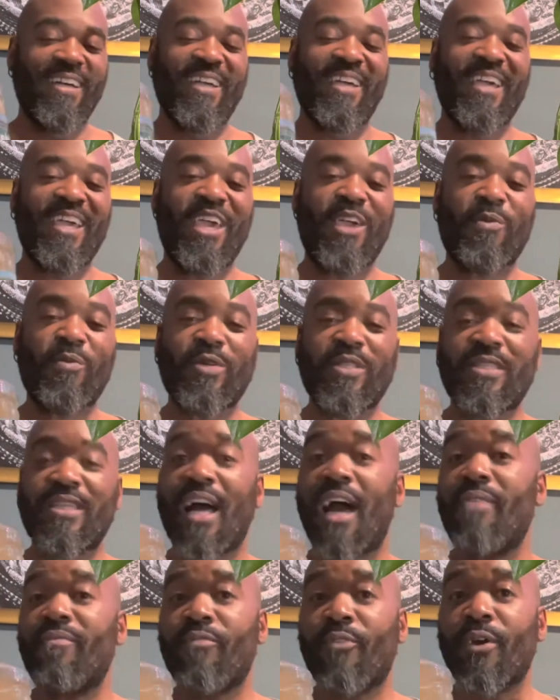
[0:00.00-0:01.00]
It was
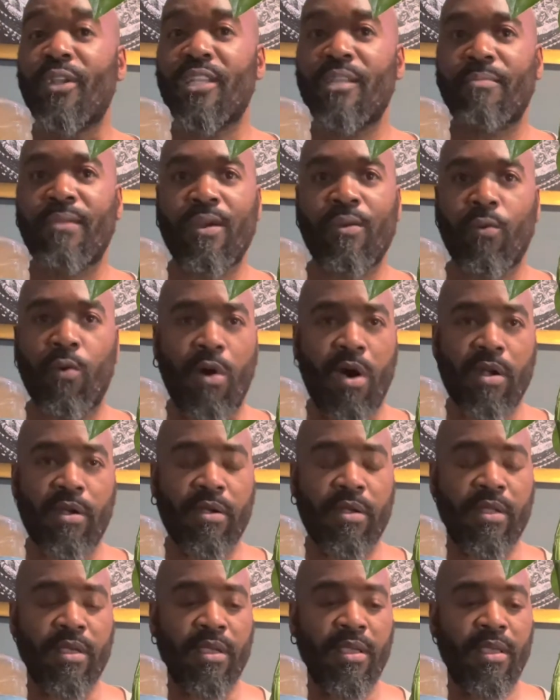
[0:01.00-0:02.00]
time for it to be
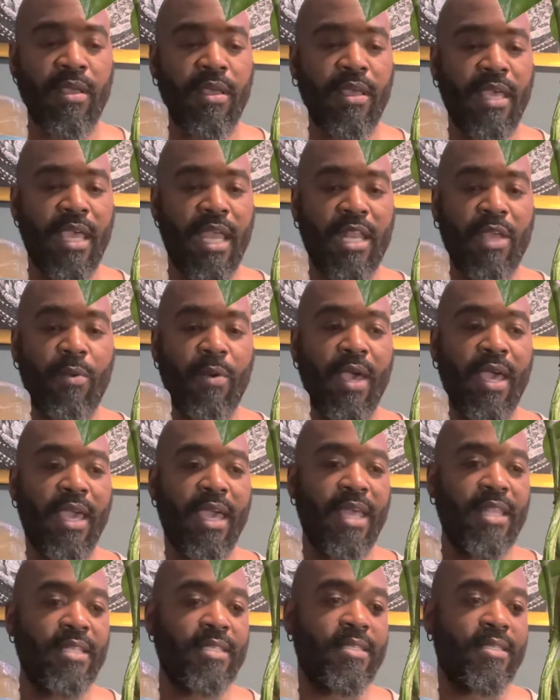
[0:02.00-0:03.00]
watered anyway,
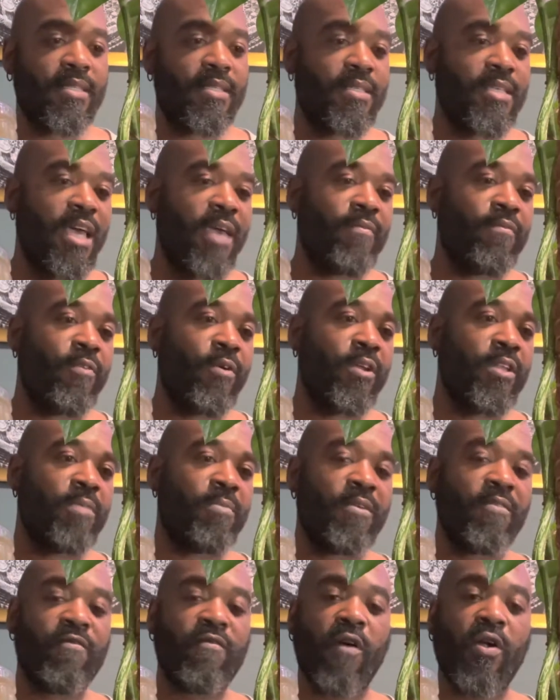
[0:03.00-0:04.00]
and this is the time for it to be
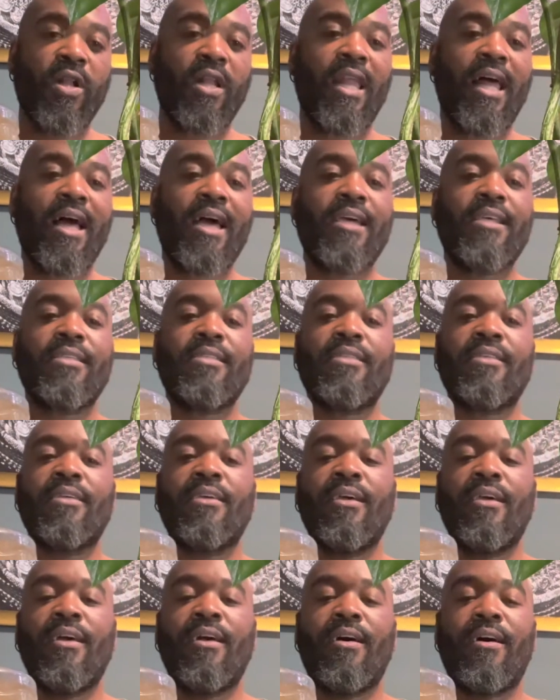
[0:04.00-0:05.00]
fertilized.
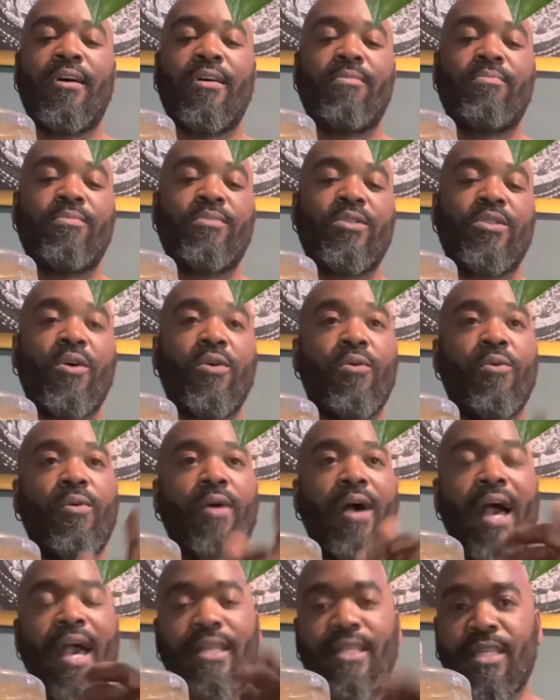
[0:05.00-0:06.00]
So
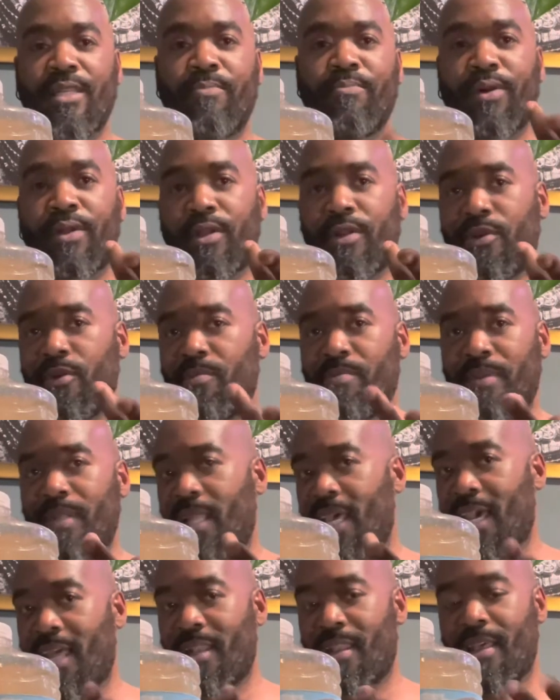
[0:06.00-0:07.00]
I did put a new
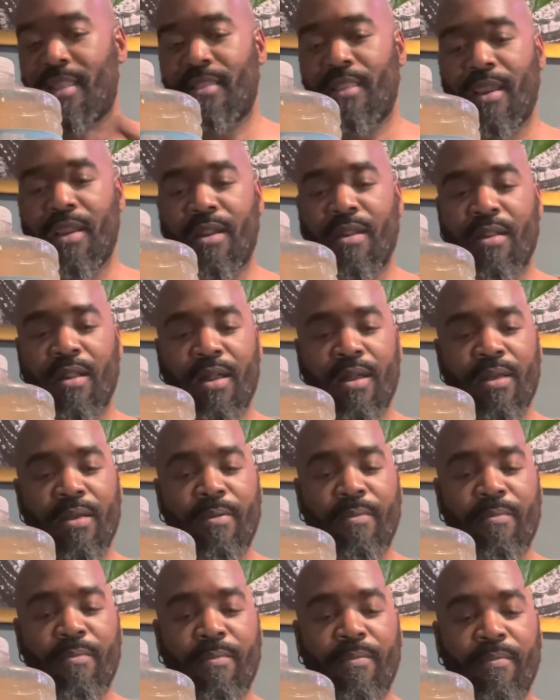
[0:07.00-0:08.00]
plant in there
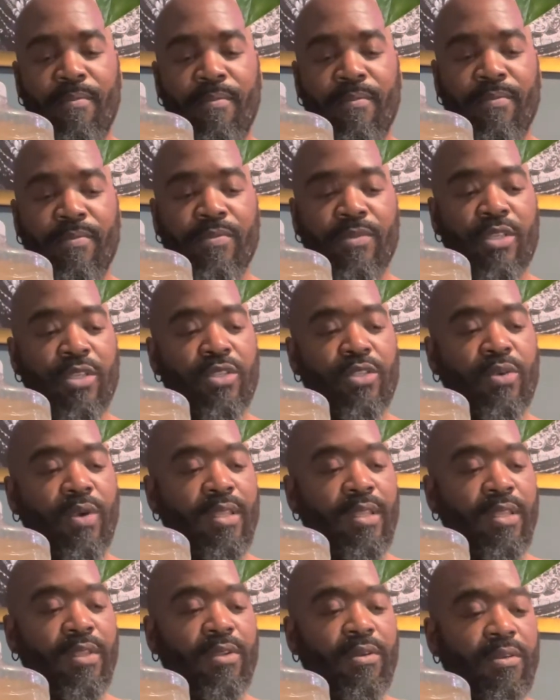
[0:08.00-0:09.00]
to join
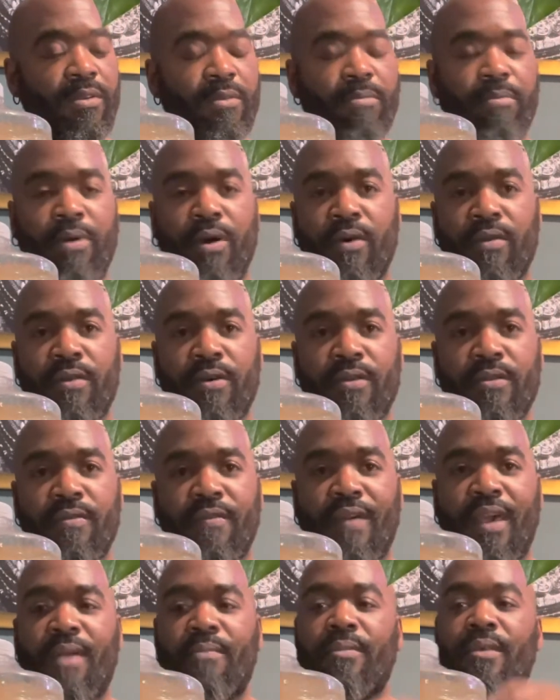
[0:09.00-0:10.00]
the little Pothos
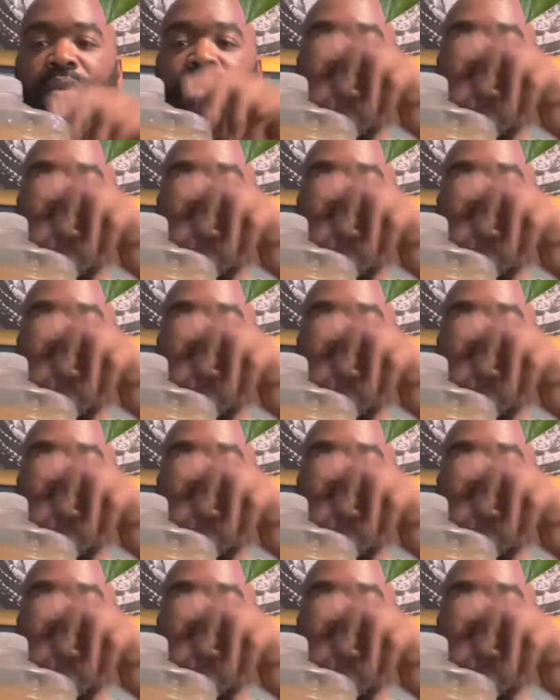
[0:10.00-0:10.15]
family,